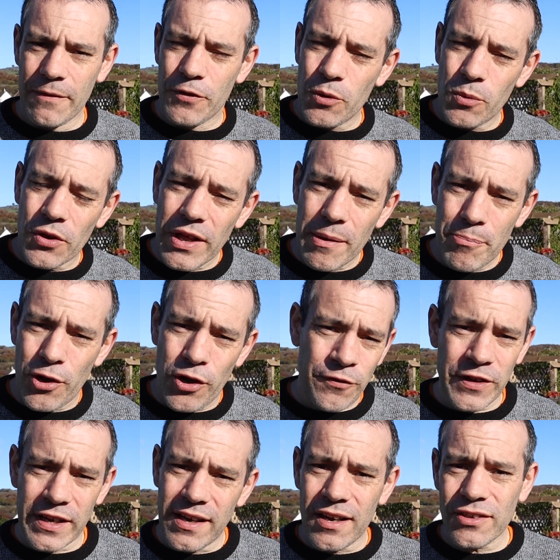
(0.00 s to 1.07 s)
If you want that
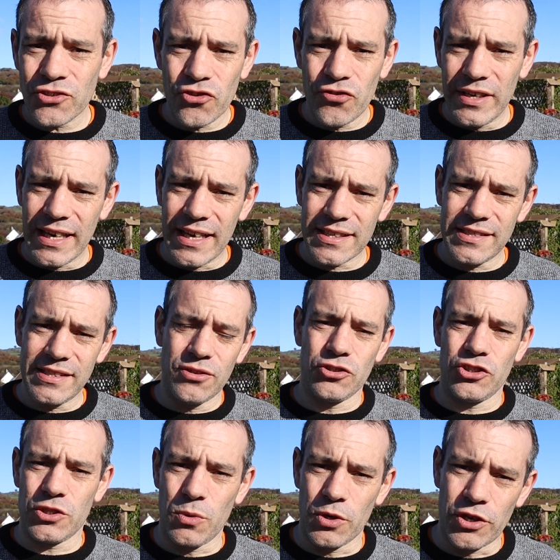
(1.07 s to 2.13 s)
perfect garden to relax in or
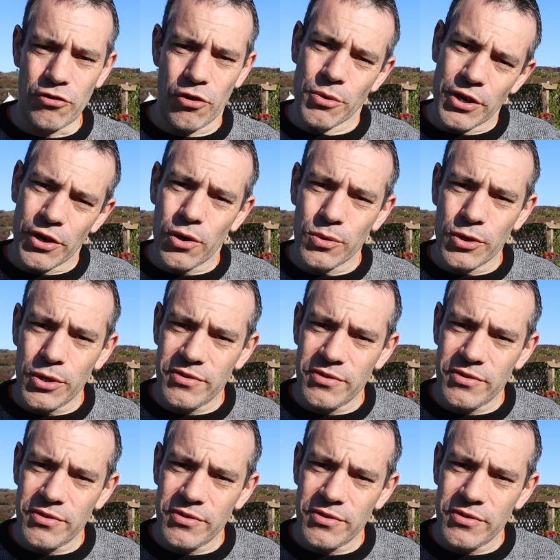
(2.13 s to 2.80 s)
just want to grow your own